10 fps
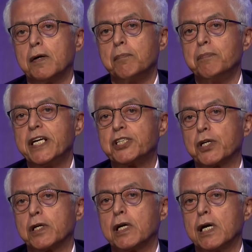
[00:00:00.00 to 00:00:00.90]

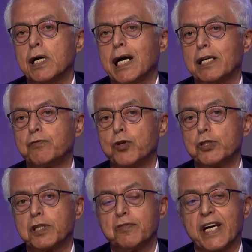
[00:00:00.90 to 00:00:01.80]
major
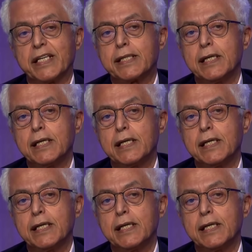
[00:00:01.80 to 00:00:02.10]
adverse event.